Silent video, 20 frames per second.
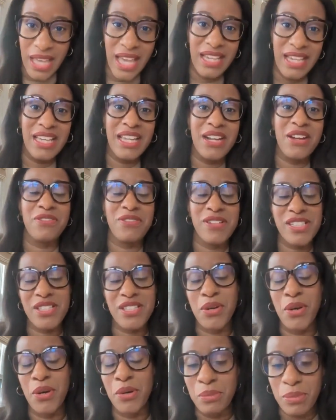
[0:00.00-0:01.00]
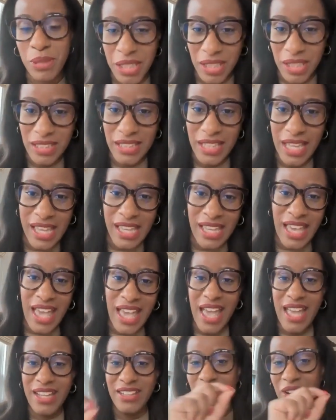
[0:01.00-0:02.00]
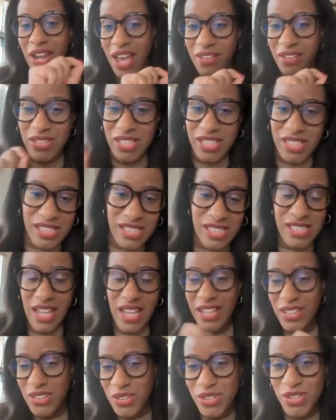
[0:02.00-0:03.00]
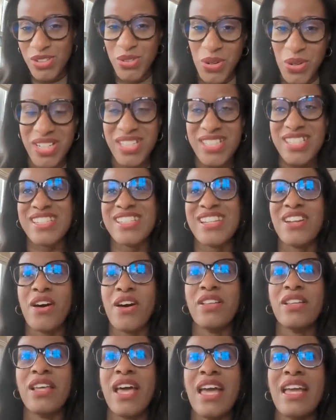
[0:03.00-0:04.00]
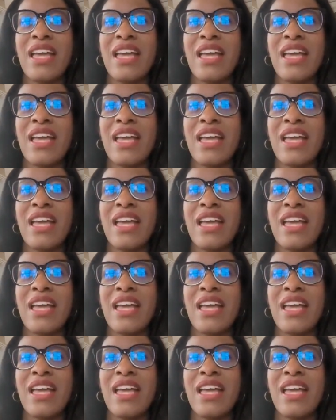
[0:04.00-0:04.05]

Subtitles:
and get a physical book, and you'd have to cite your sources and all that.